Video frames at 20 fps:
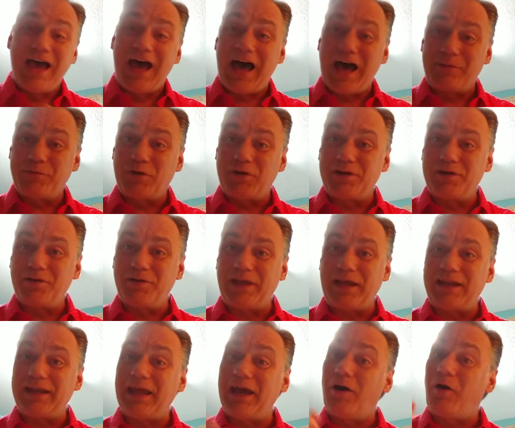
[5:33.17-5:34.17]
I'm going to do
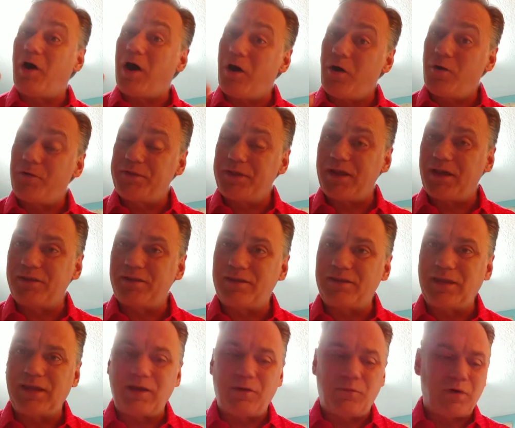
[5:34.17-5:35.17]
that now. Oh, the other
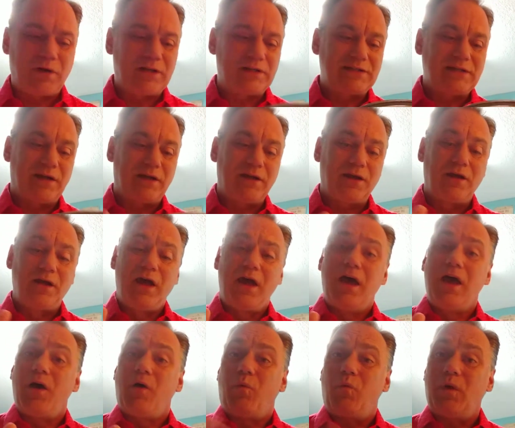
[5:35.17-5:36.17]
thing I want to tell you,
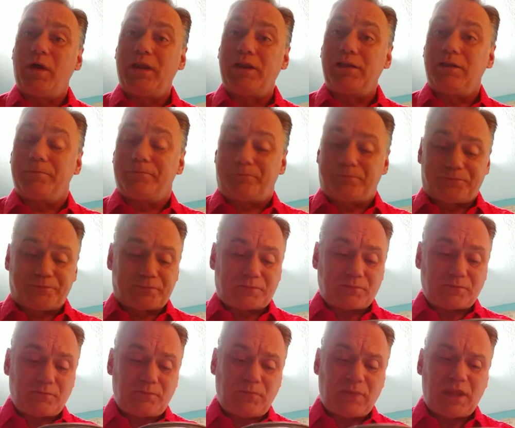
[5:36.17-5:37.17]
when
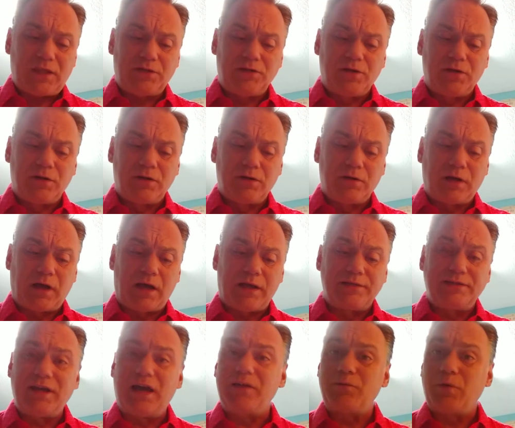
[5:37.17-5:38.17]
you're
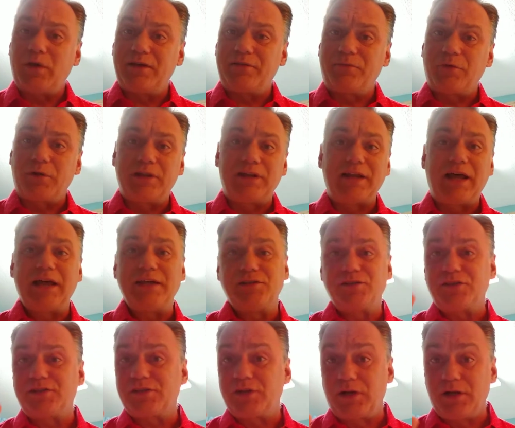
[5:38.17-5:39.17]
done with it for the night,
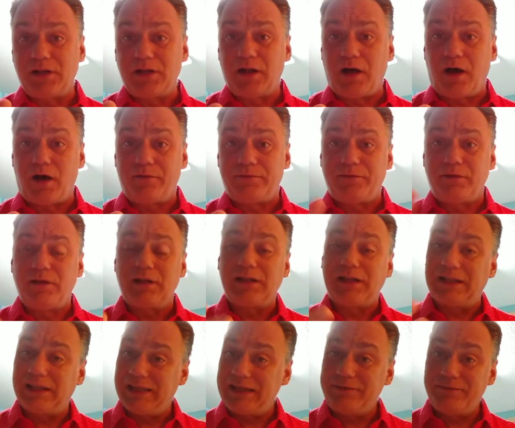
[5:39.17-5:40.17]
just turn it off,
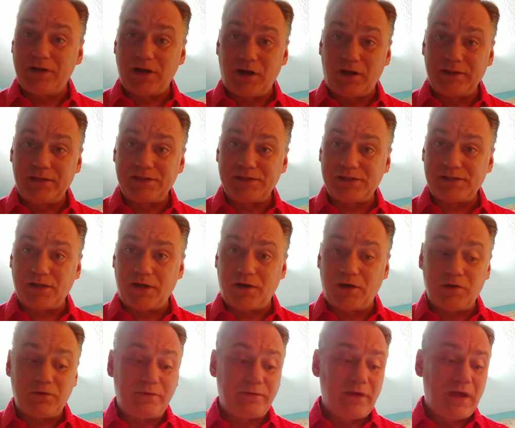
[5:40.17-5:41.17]
leave it on the
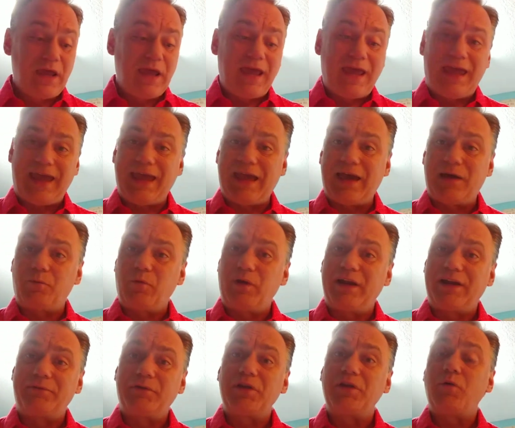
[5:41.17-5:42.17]
stove, and
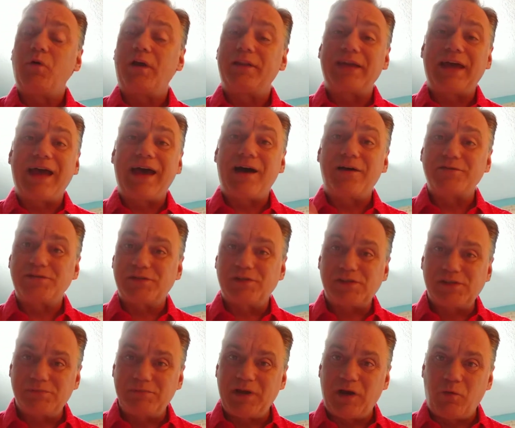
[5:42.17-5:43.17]
whenever you want the house to
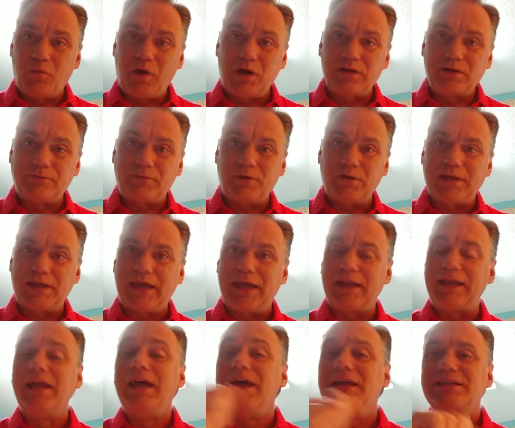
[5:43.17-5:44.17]
smell wonderful
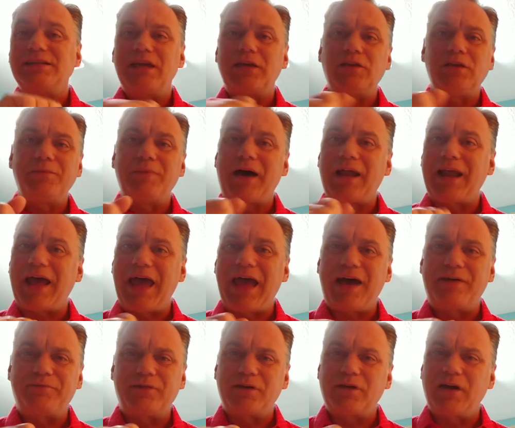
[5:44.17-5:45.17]
again, take you about a
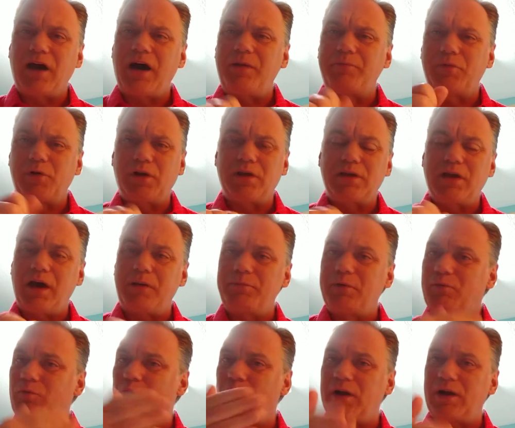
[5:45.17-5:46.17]
half a cup or a cup
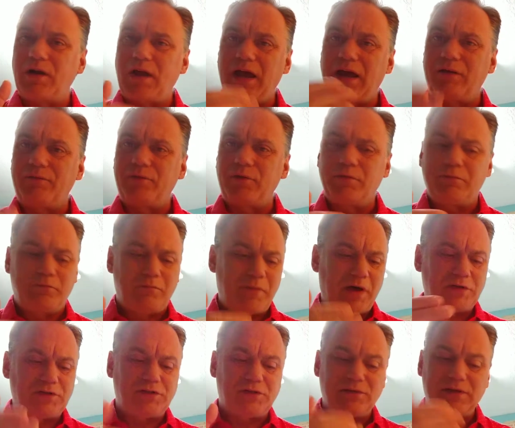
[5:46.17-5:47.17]
of water, however
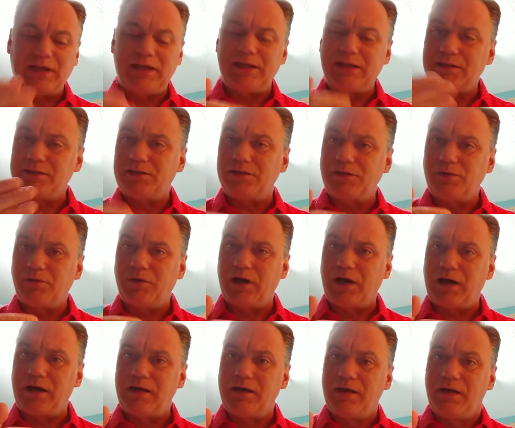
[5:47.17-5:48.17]
much you need it
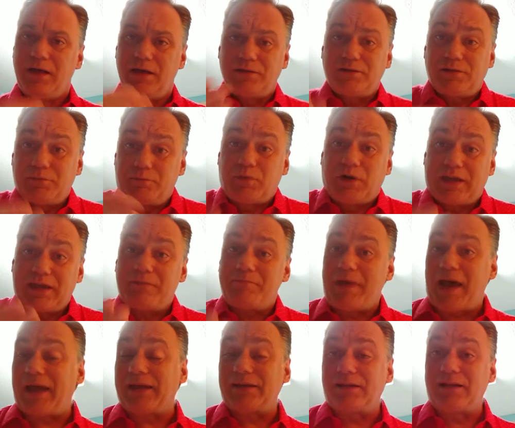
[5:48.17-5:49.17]
to bring it
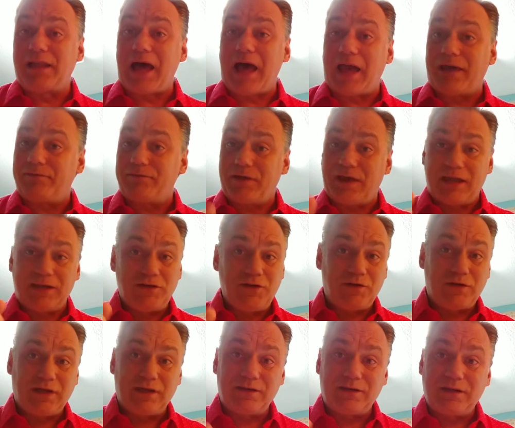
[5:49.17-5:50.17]
back to life, and you
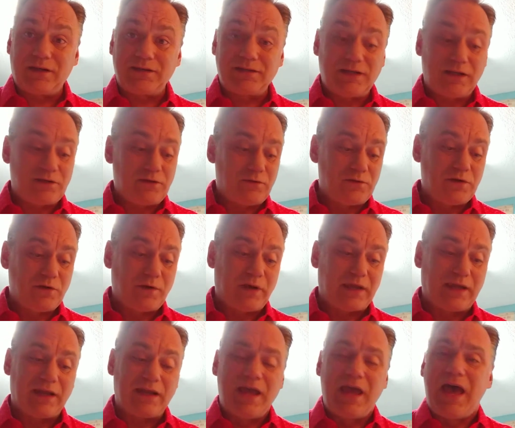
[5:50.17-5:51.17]
can continue doing
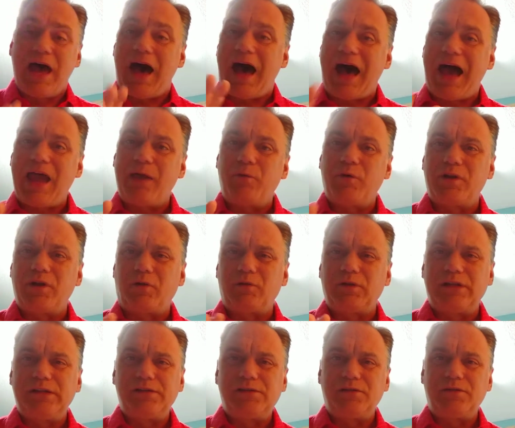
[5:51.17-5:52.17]
it. I would
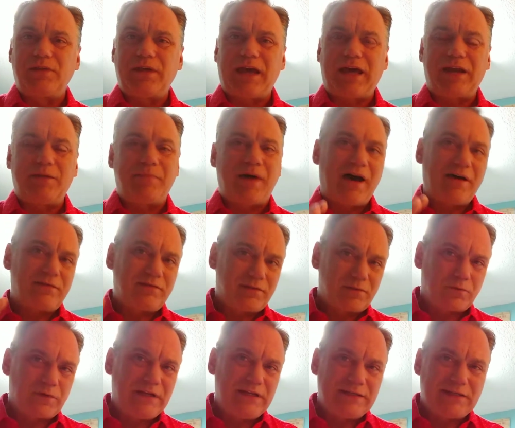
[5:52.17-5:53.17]
only do that about
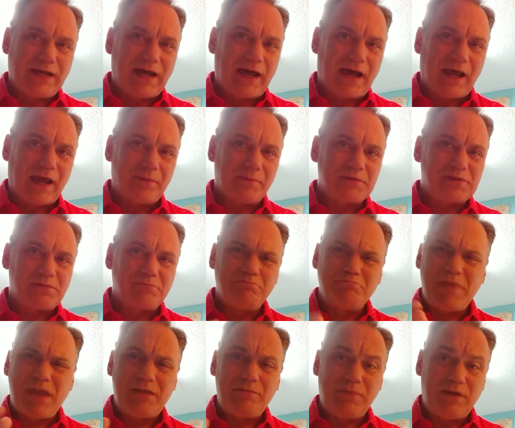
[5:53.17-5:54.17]
3 times,
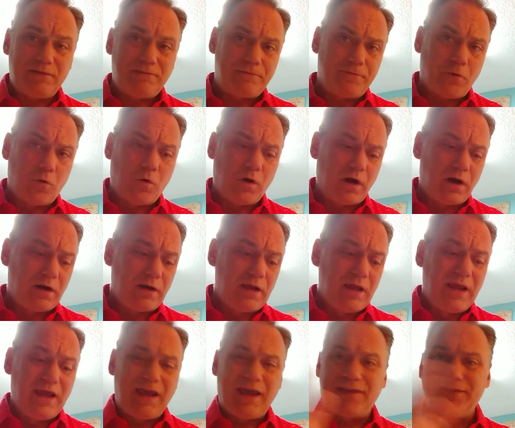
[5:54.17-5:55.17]
maybe 4,
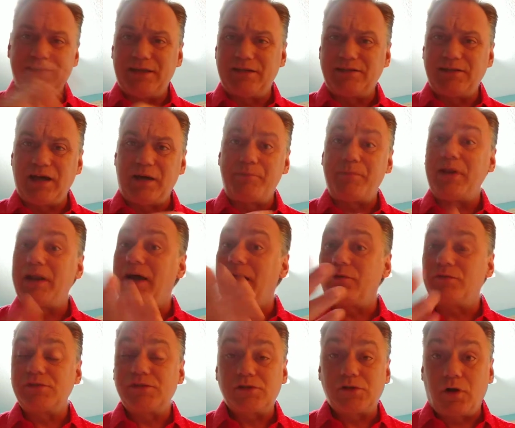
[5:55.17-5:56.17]
and then dump it
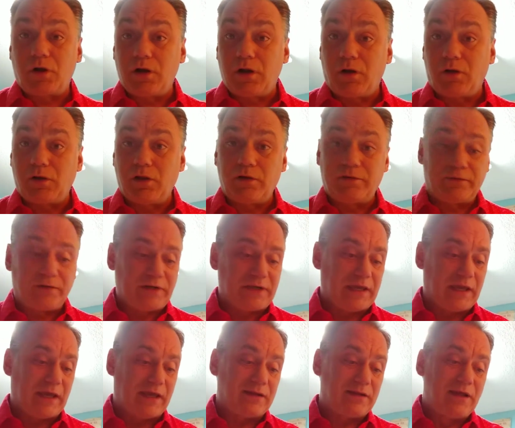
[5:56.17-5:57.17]
out and start all over
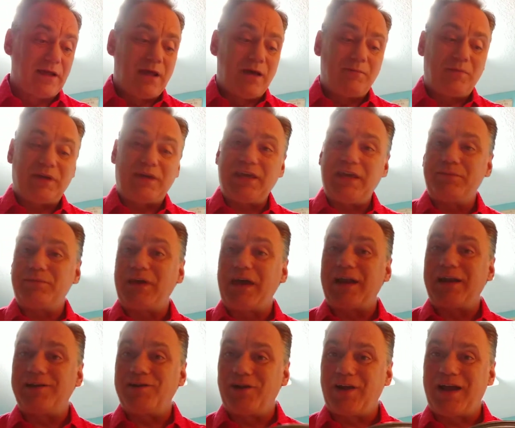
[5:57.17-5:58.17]
again. But keep
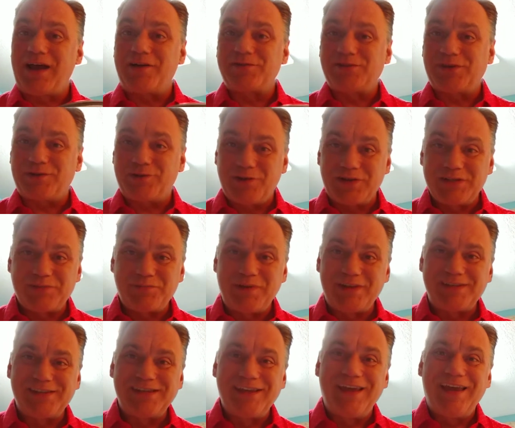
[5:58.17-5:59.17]
that in your house at
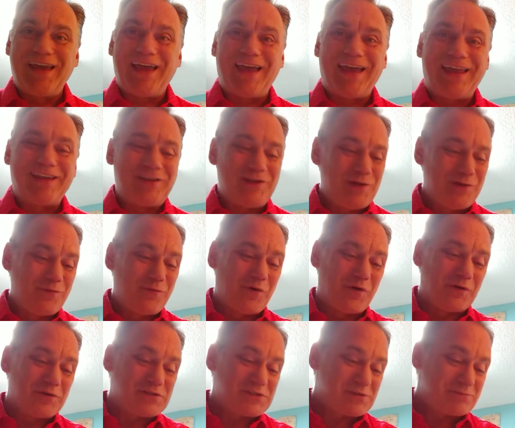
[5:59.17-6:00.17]
Christmas, and you
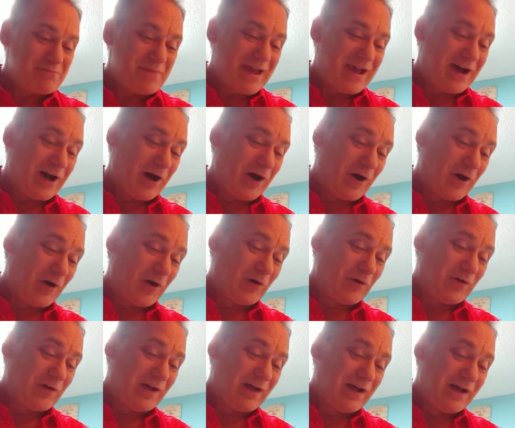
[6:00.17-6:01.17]
will
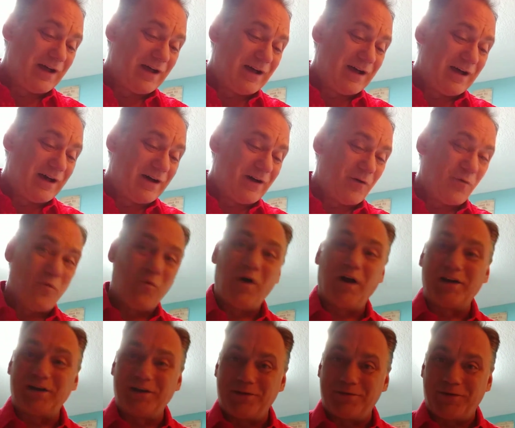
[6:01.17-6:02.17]
smell
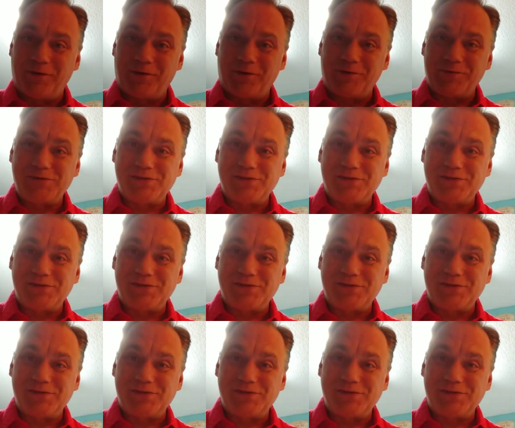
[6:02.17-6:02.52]
wonderful.